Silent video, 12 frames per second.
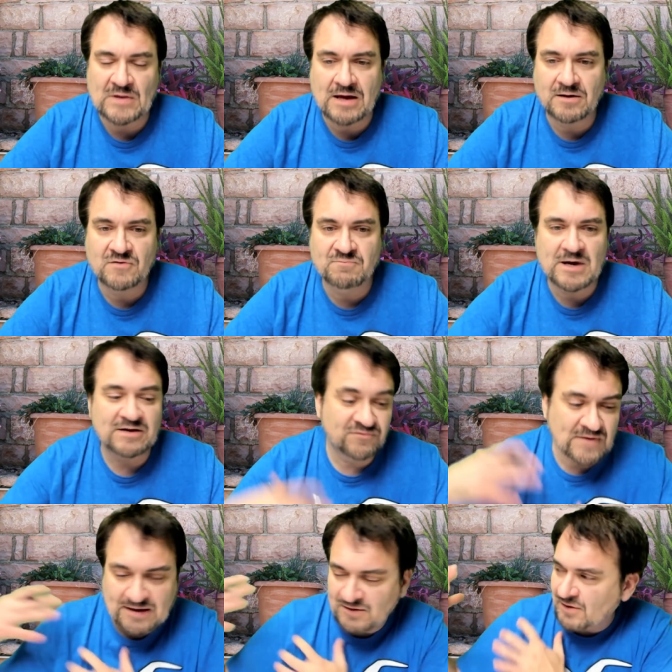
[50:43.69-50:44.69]
I love my
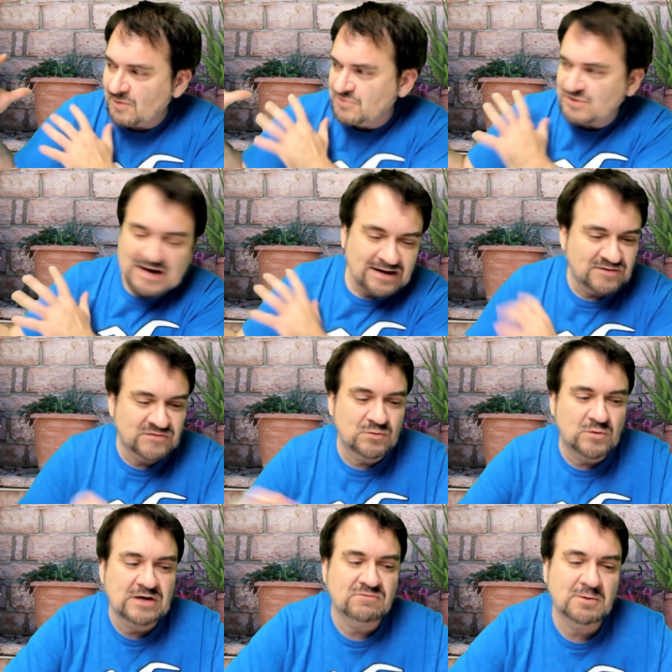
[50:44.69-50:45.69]
Fight Club jackets,
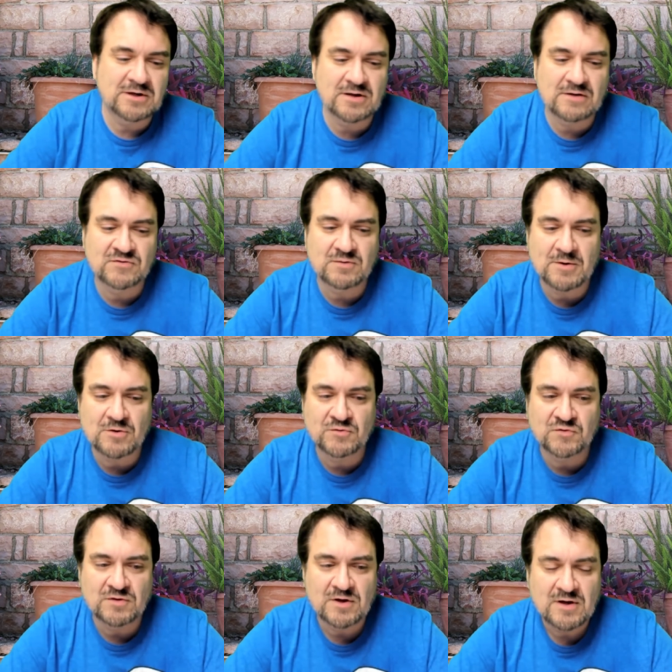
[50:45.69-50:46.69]
the one everybody loves the
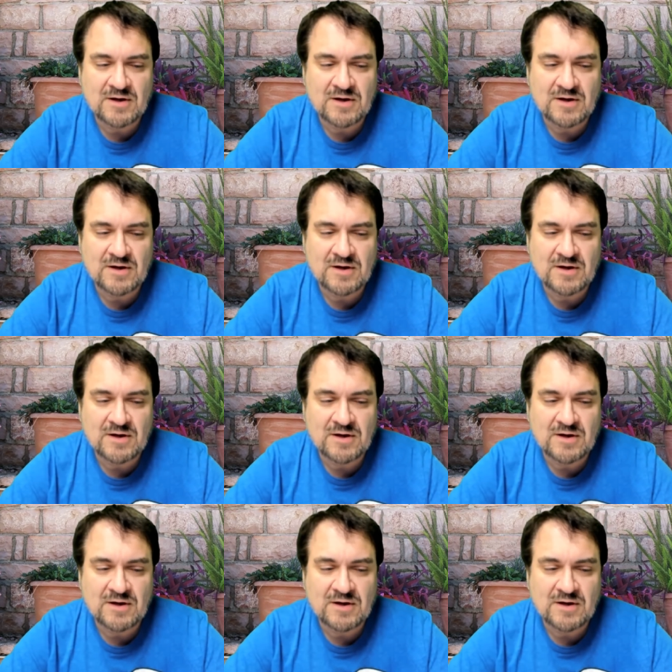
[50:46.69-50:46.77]
most.